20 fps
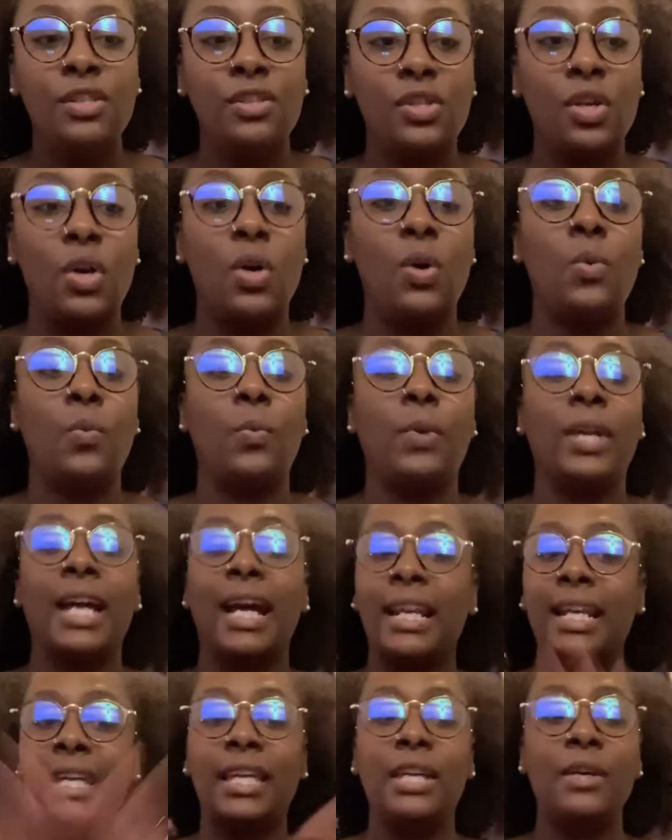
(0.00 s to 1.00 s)
So we
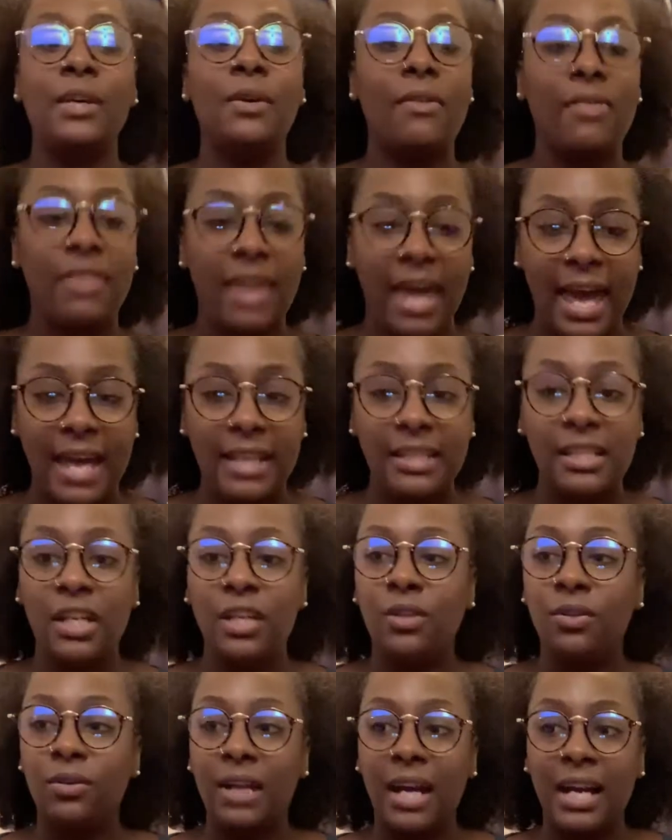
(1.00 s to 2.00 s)
got to heal that.
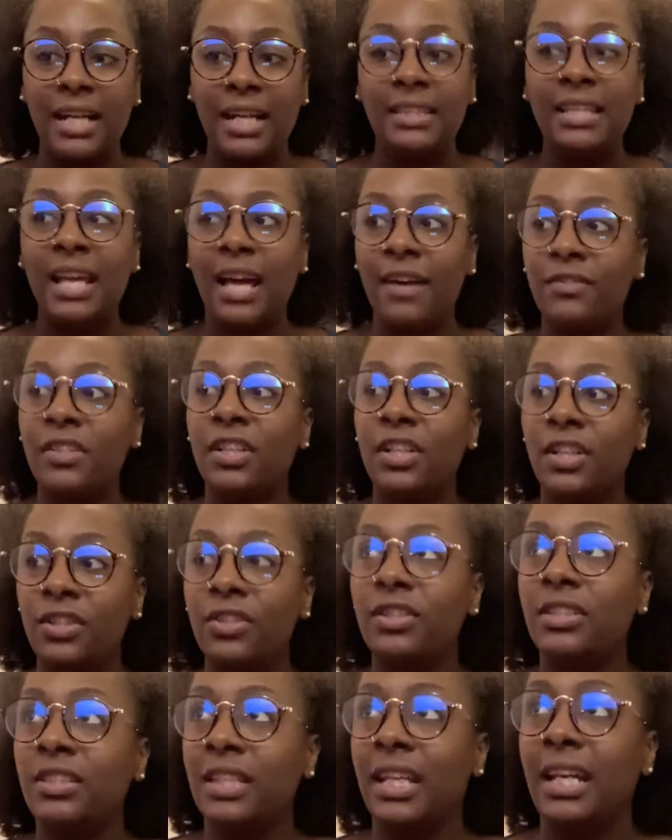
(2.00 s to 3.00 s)
You guys have to
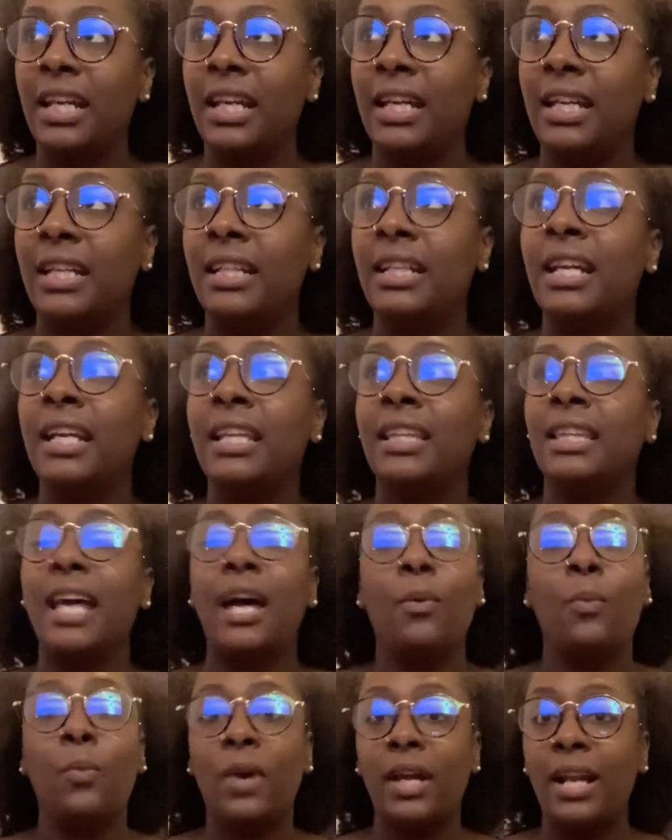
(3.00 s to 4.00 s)
understand
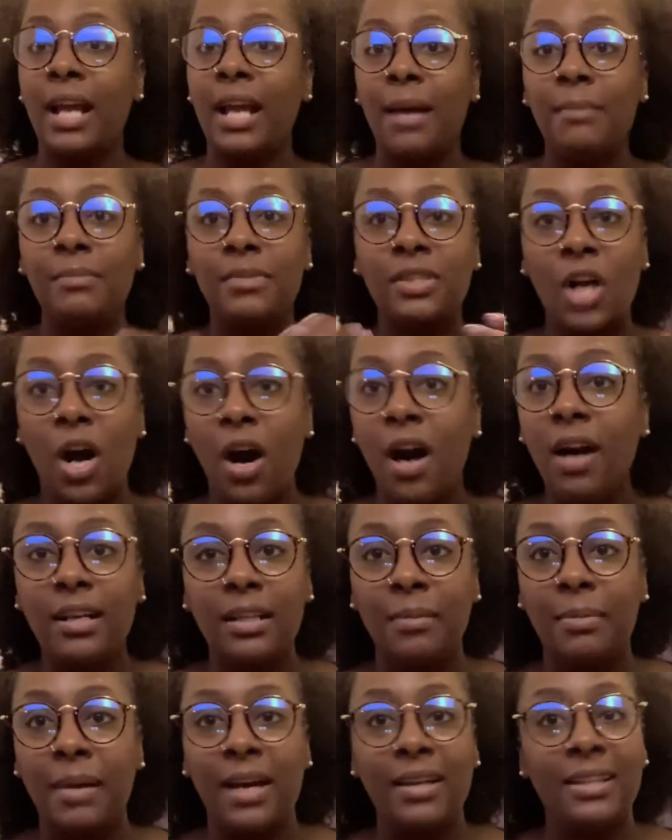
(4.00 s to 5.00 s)
that what I'm
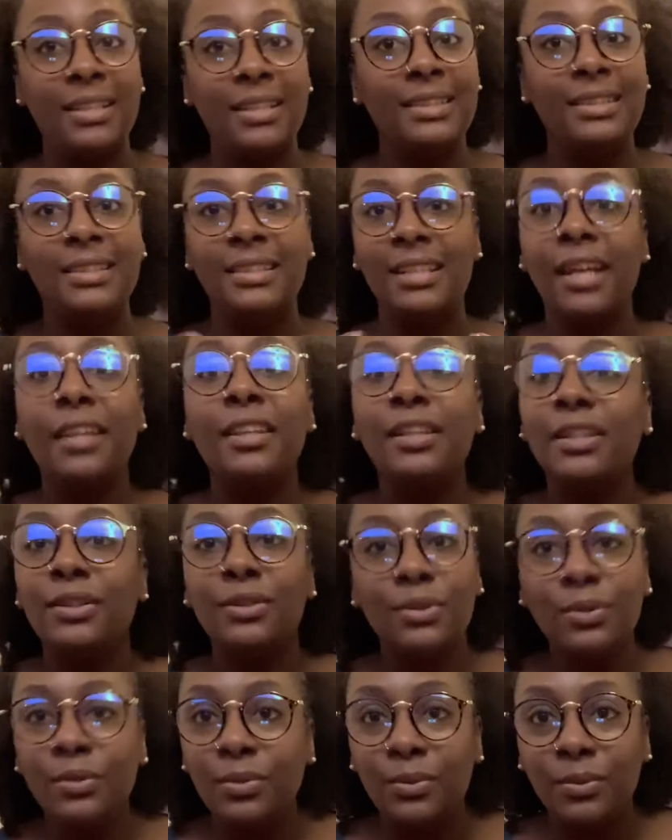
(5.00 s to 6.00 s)
talking about is nothing
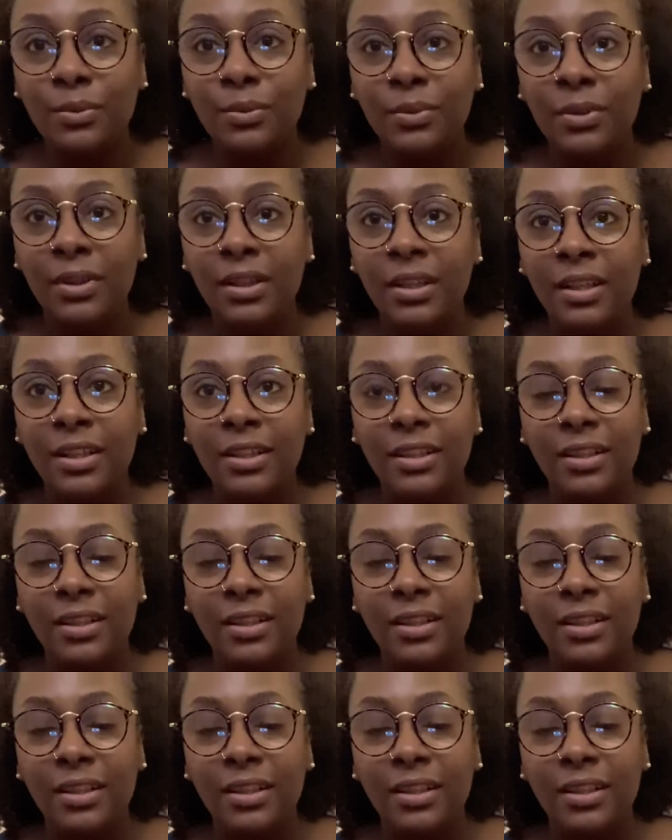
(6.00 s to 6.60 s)
new.